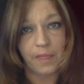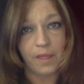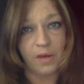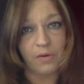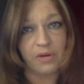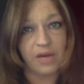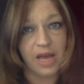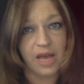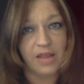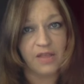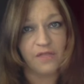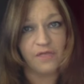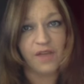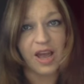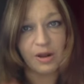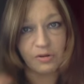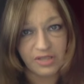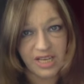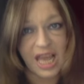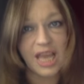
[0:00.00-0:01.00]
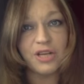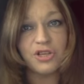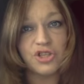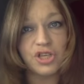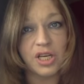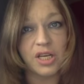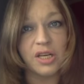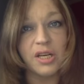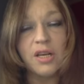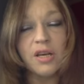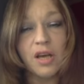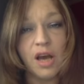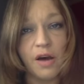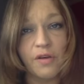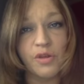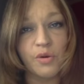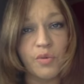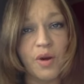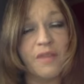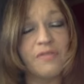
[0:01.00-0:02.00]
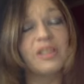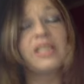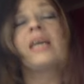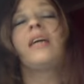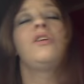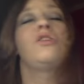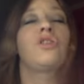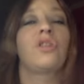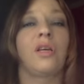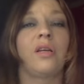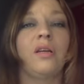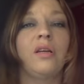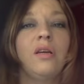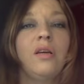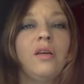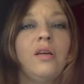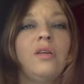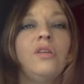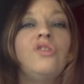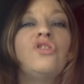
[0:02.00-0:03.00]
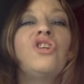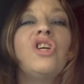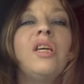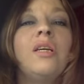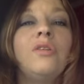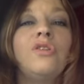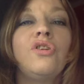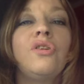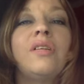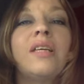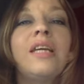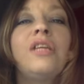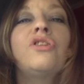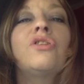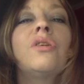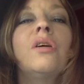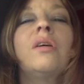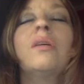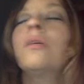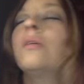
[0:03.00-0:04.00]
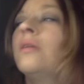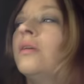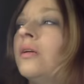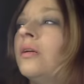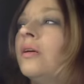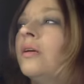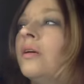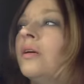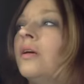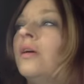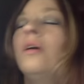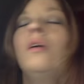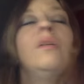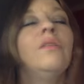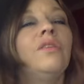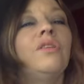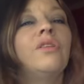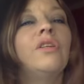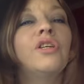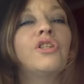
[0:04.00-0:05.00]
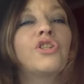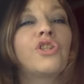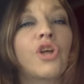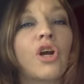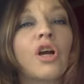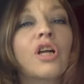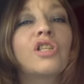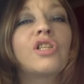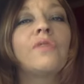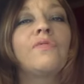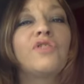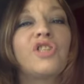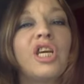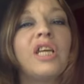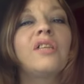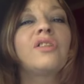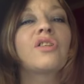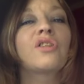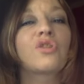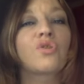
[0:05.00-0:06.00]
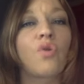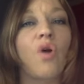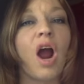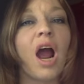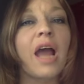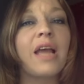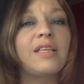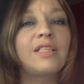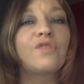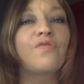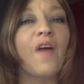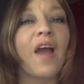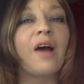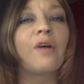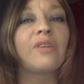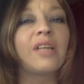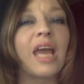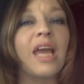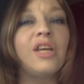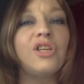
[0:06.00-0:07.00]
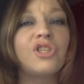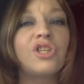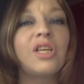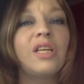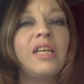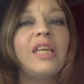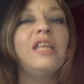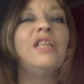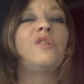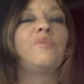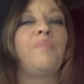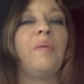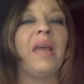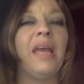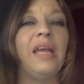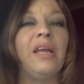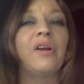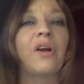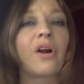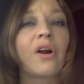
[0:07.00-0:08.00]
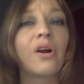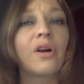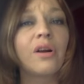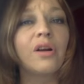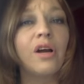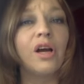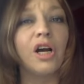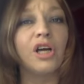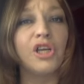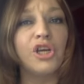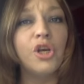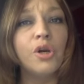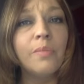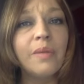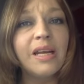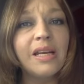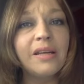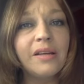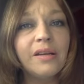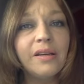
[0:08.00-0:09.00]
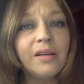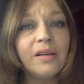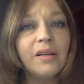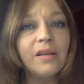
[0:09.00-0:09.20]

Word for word: okay, the foundation of the revelation. Do you, do you think the Church of Jesus Christ foundation is Peter, a human?